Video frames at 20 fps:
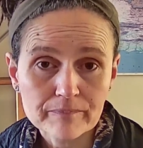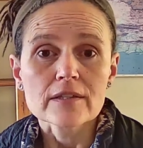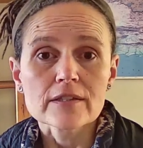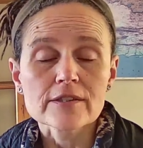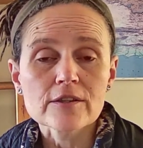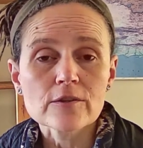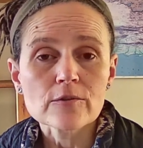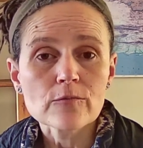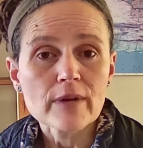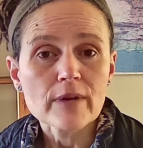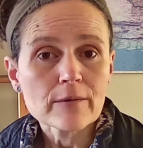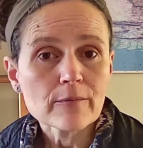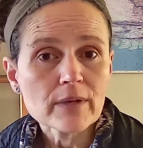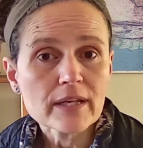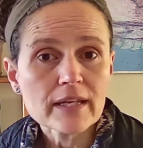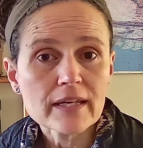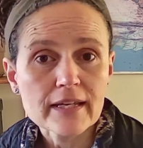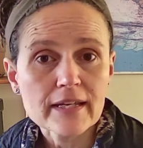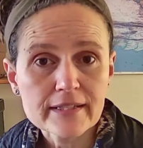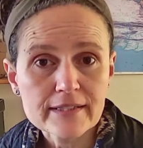So when we
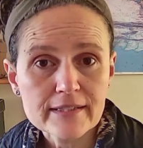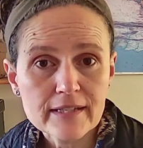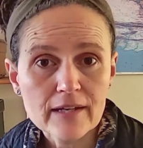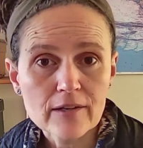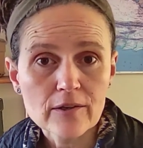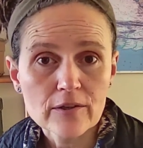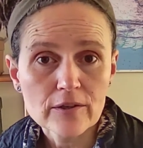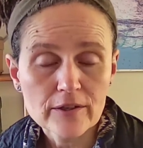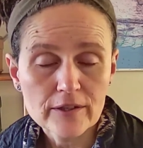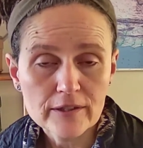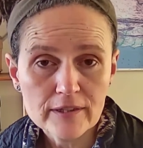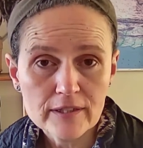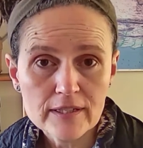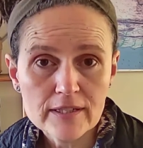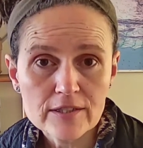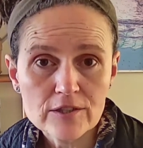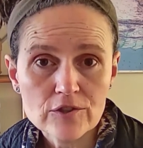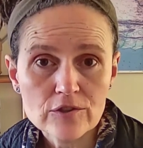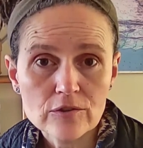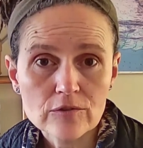hit and hurt these
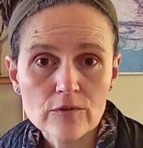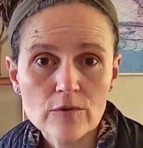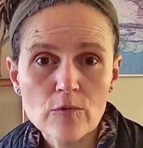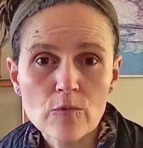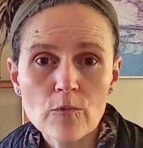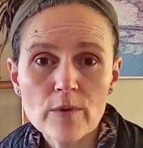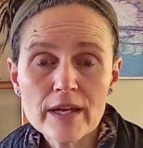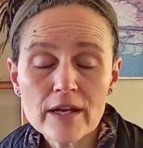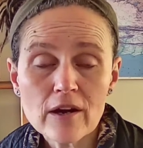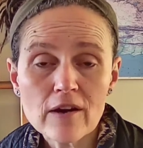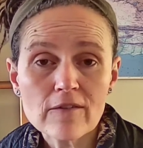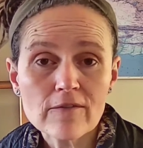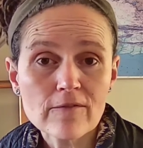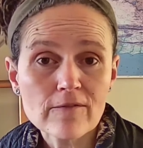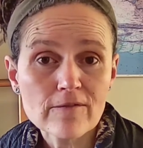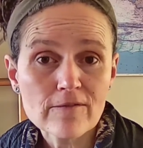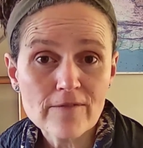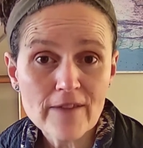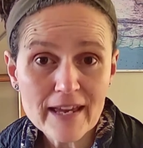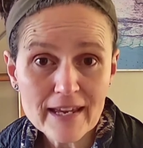children, we are
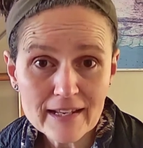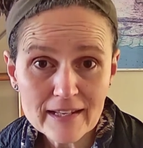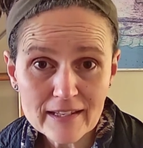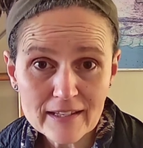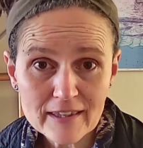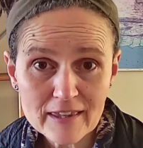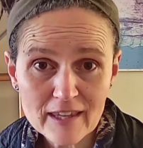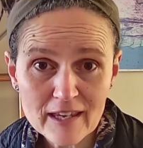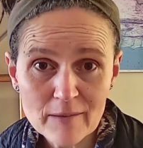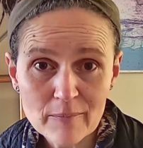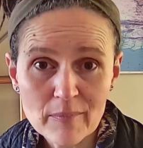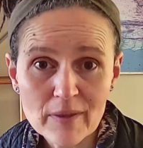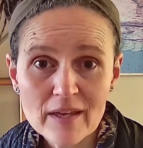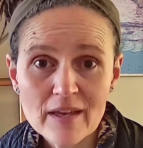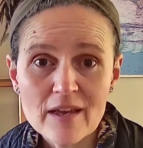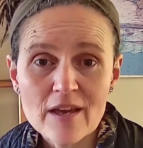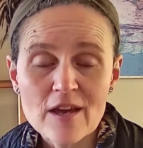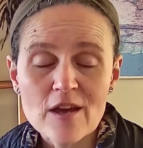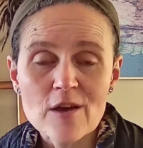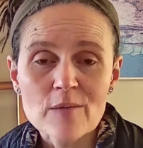failing them
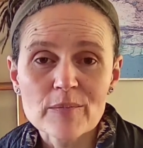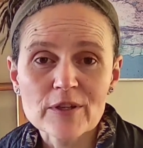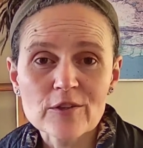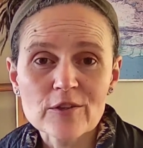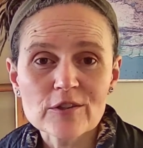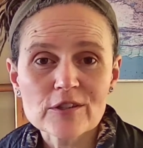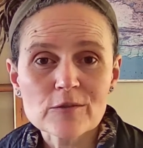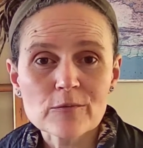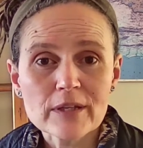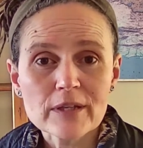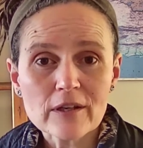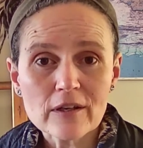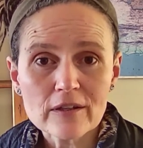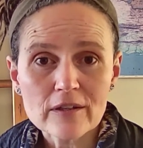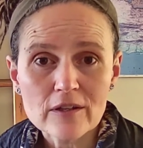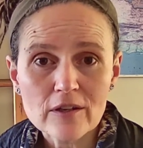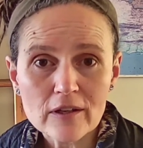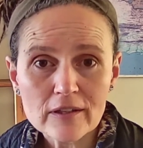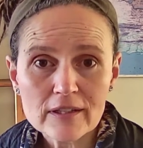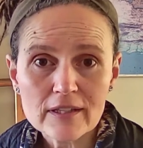because we are
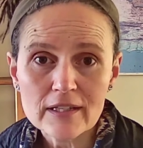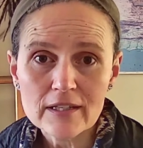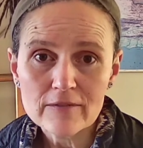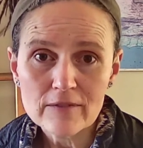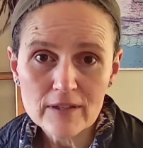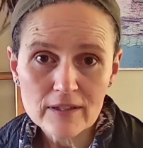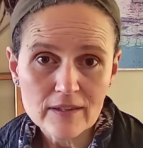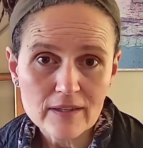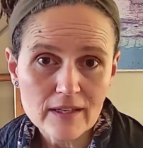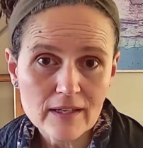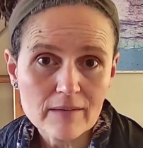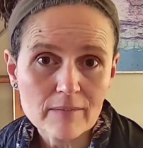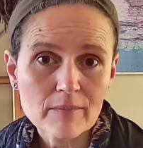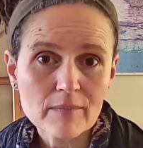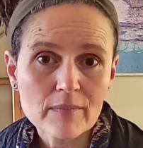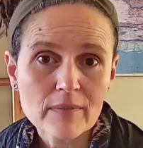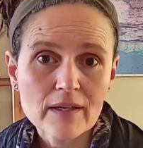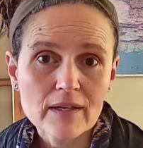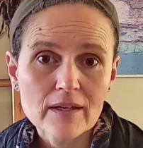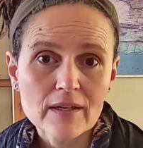not giving
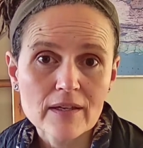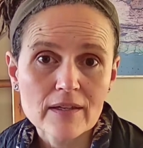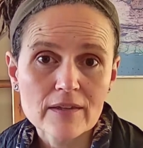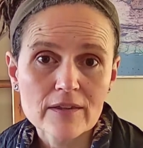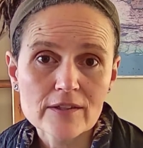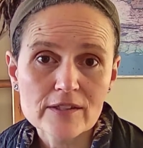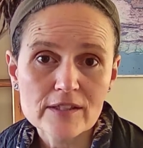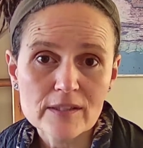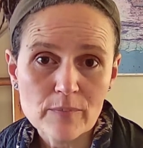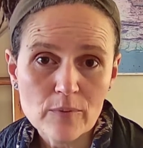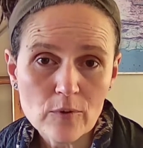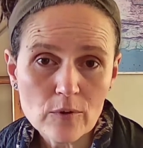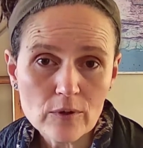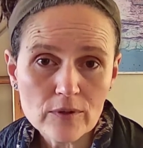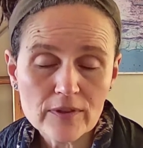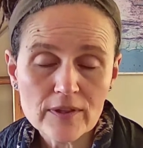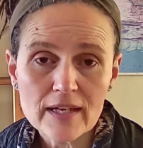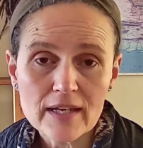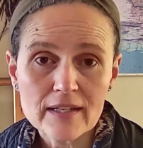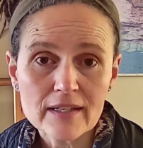them the support
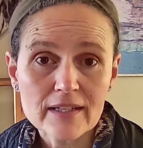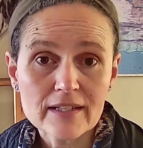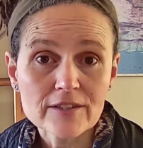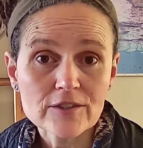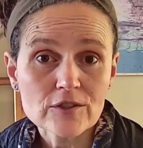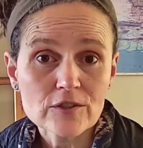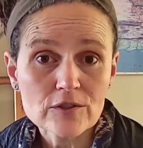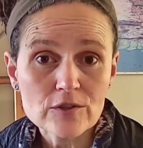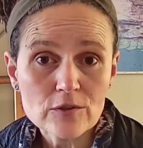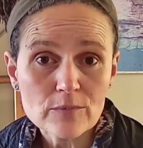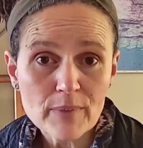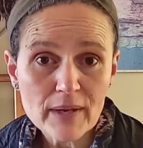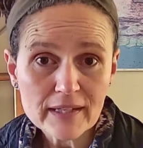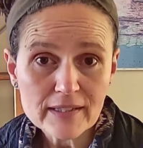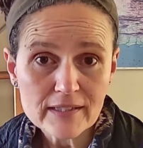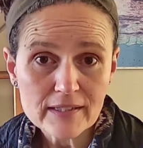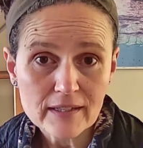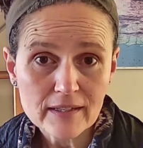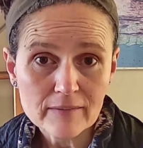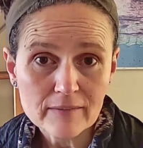they need to do better.